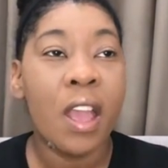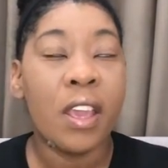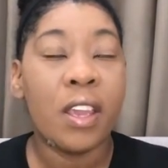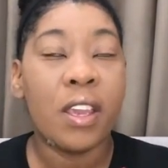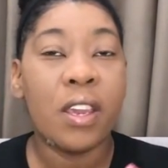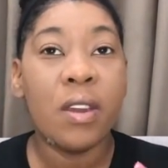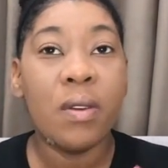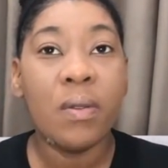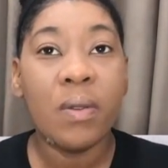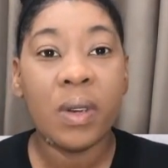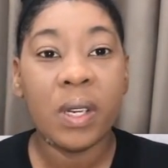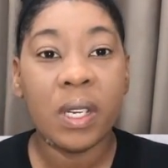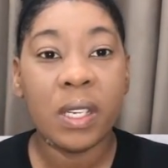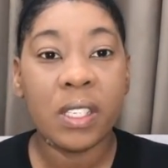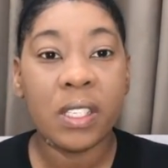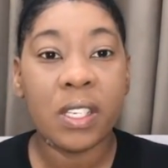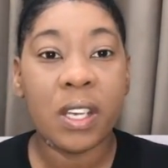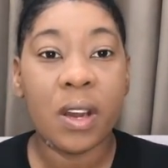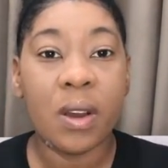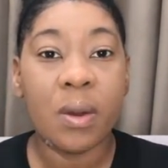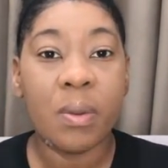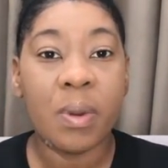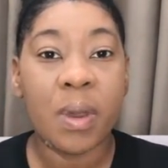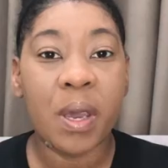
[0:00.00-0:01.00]
You want to
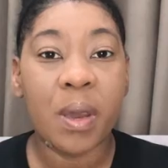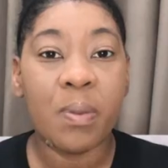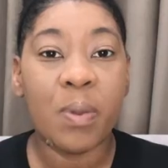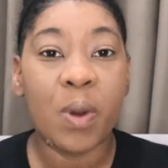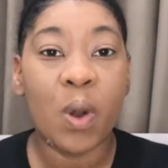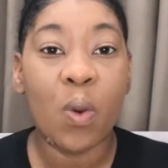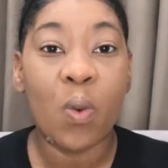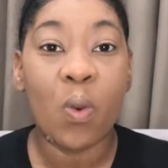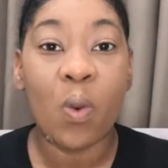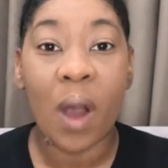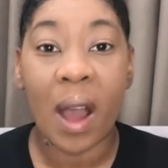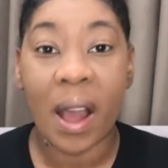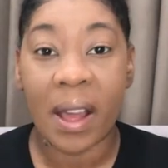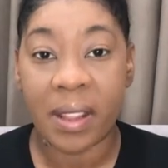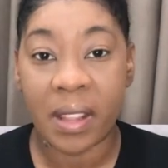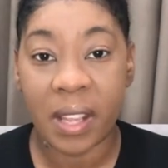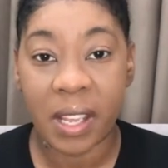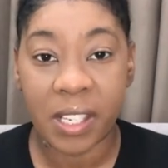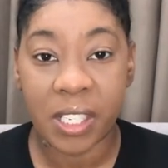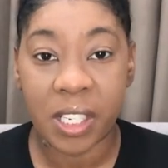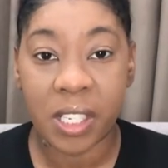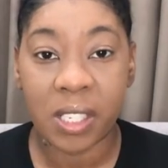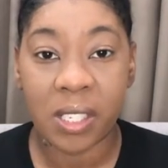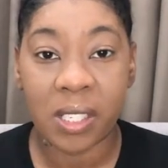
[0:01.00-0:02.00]
tell people why
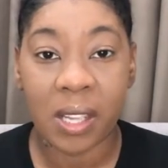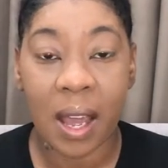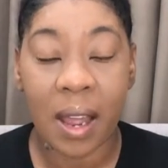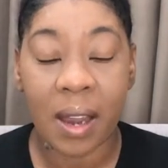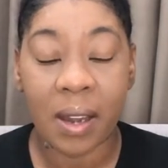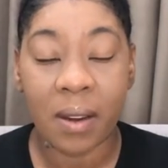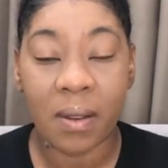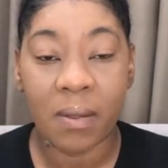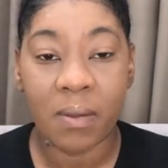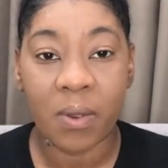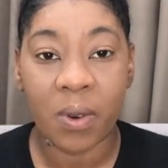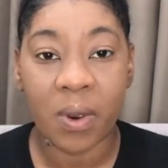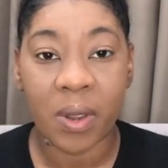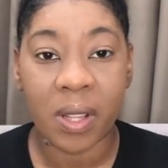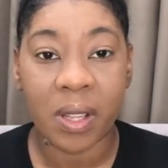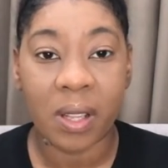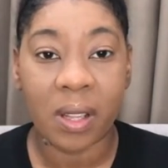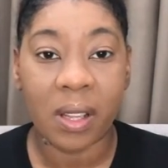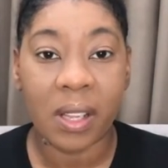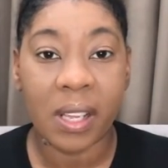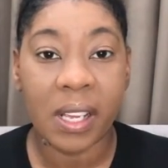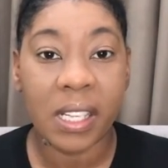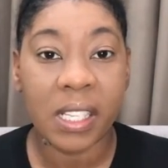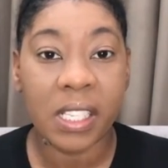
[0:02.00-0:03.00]
they should sign up for the
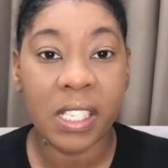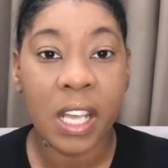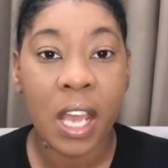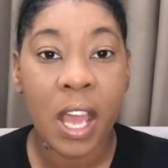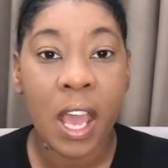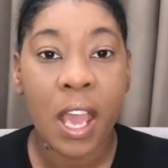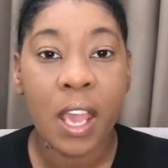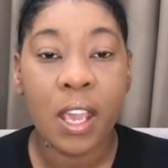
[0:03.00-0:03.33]
list.